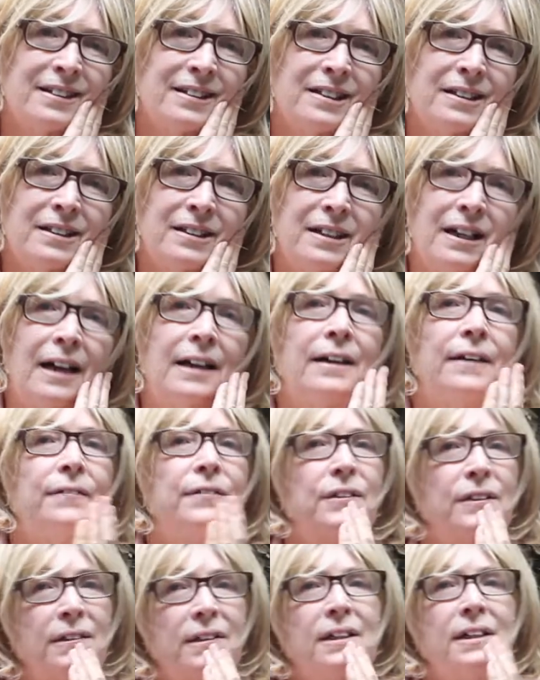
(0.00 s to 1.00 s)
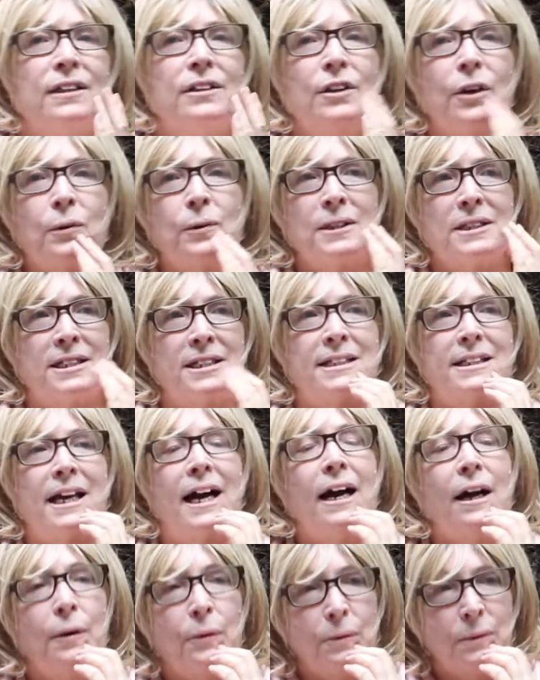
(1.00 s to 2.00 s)
And I have to know it's
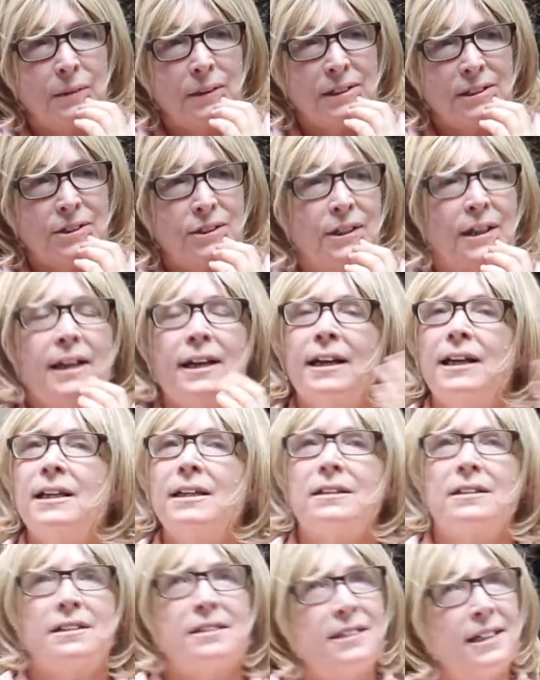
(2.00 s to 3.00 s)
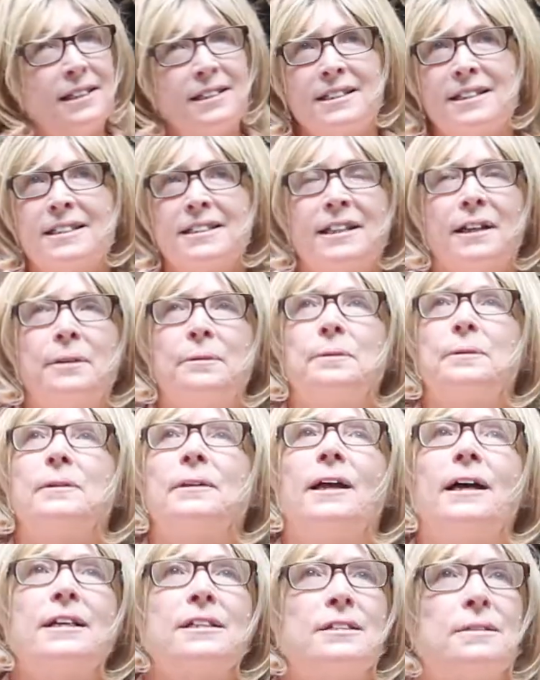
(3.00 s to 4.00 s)
sound. The dentist said it will
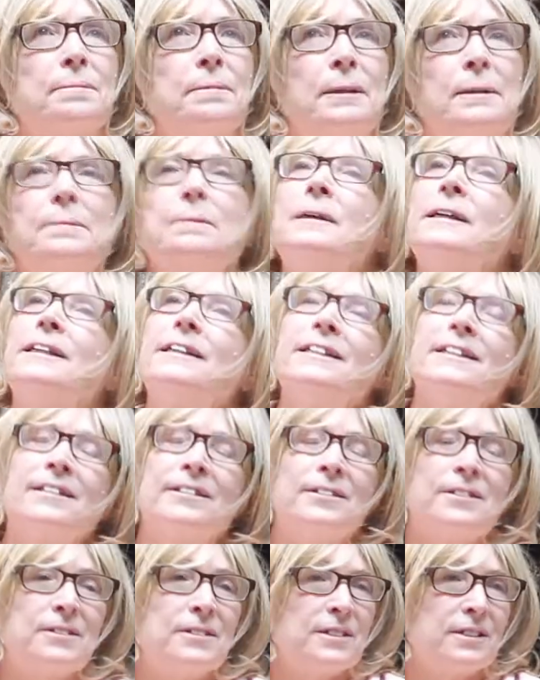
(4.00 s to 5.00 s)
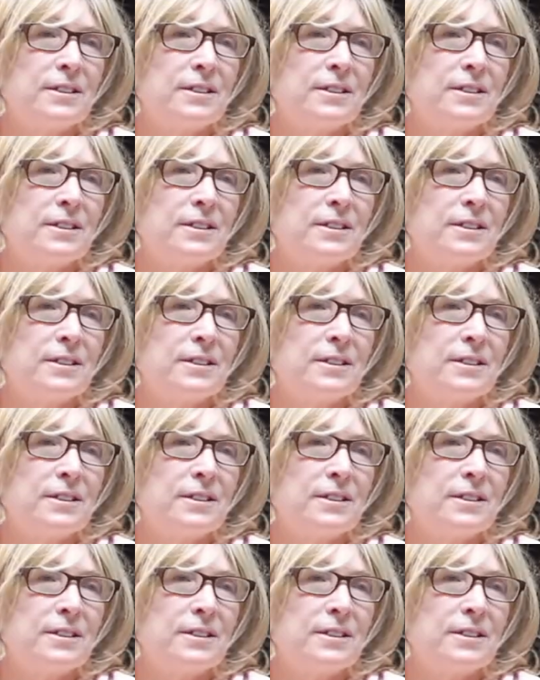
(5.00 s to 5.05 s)
last many, many years.